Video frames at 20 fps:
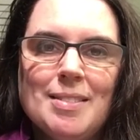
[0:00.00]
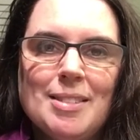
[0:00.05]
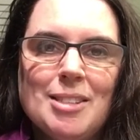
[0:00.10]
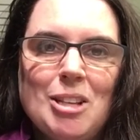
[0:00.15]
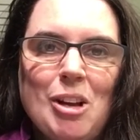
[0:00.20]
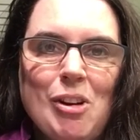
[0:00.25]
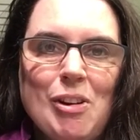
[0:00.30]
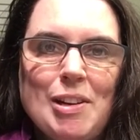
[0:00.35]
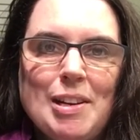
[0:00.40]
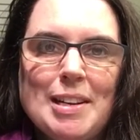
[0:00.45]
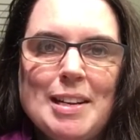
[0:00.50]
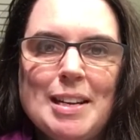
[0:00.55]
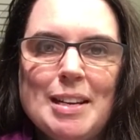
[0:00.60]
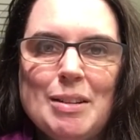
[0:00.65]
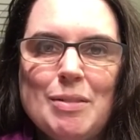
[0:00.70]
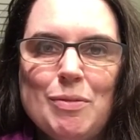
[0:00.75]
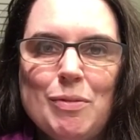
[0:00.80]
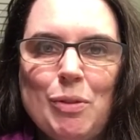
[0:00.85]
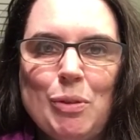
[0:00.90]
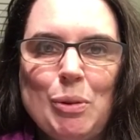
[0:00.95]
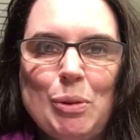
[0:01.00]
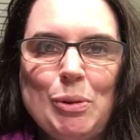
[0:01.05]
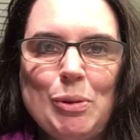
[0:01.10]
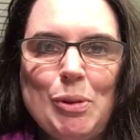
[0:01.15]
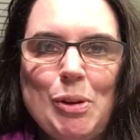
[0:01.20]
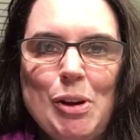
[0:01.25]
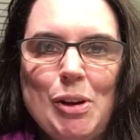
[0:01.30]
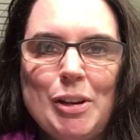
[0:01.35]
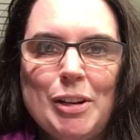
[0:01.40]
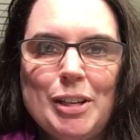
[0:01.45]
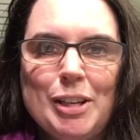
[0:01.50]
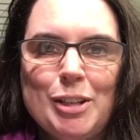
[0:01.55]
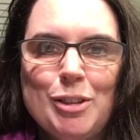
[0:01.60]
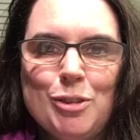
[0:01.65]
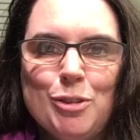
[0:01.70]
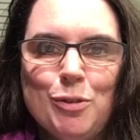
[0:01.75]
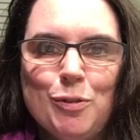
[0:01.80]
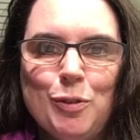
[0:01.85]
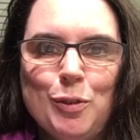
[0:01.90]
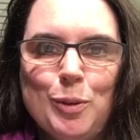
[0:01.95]
sorry again for the long
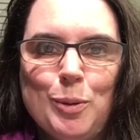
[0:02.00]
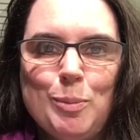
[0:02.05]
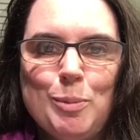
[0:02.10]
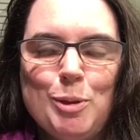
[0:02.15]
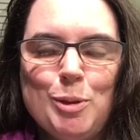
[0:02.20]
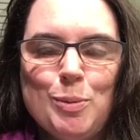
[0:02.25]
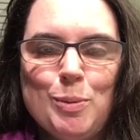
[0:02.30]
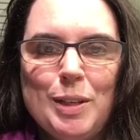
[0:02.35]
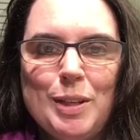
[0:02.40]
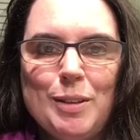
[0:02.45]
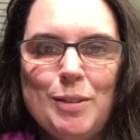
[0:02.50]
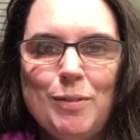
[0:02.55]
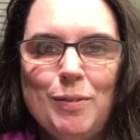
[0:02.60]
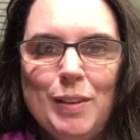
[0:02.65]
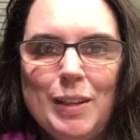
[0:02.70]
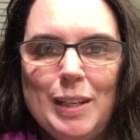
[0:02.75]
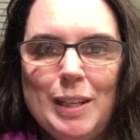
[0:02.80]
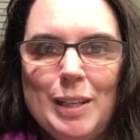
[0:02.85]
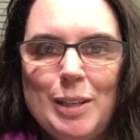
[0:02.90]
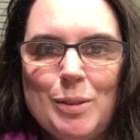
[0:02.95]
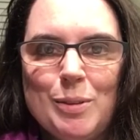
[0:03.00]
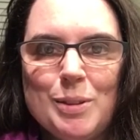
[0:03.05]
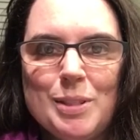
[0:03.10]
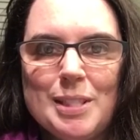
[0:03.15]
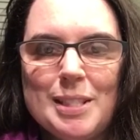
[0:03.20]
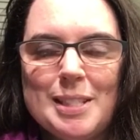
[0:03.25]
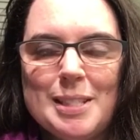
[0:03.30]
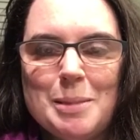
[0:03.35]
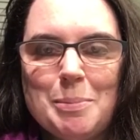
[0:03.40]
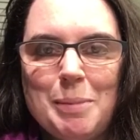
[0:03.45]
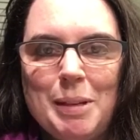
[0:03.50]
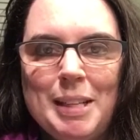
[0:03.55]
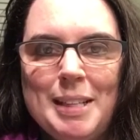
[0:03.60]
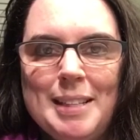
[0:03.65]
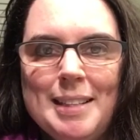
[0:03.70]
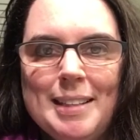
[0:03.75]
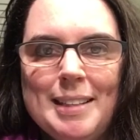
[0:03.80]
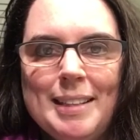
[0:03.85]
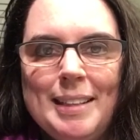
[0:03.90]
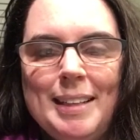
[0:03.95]
interval between videos this month,